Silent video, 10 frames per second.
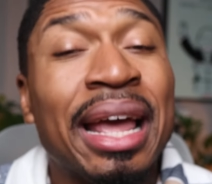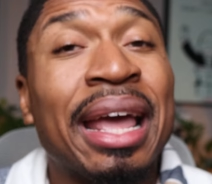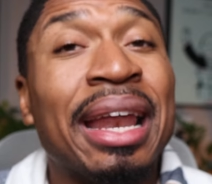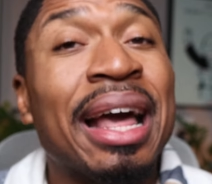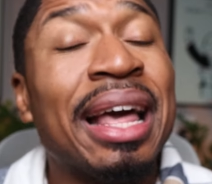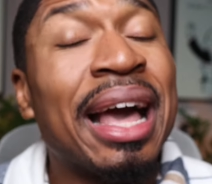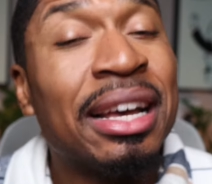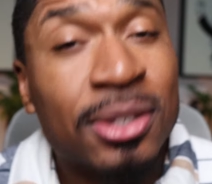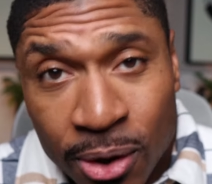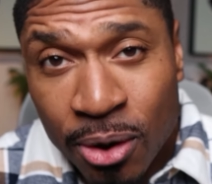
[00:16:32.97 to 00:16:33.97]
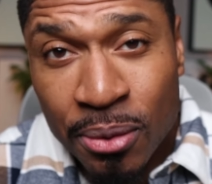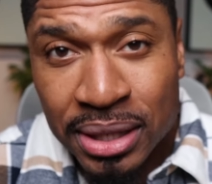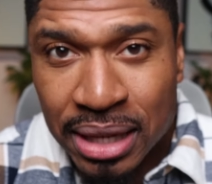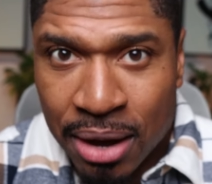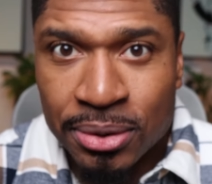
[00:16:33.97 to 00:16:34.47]
And as
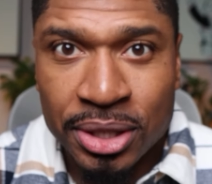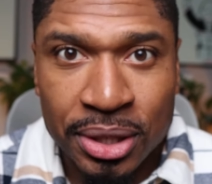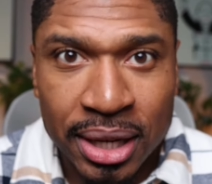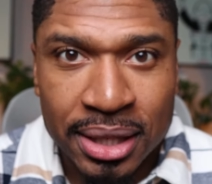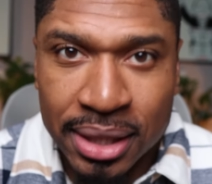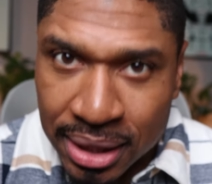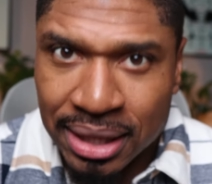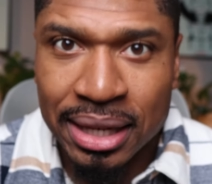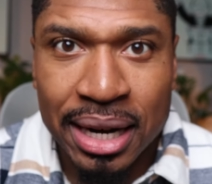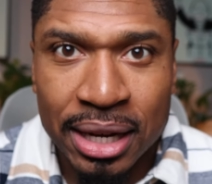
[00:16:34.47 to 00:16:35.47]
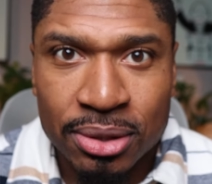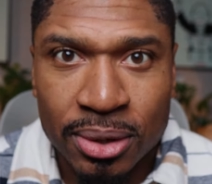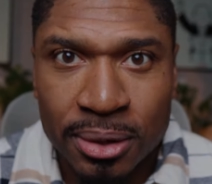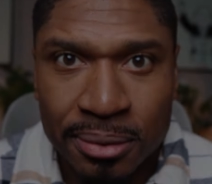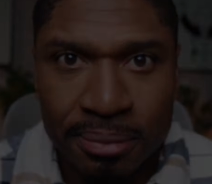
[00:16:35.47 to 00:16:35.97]
always, I will see you guys inside the next one.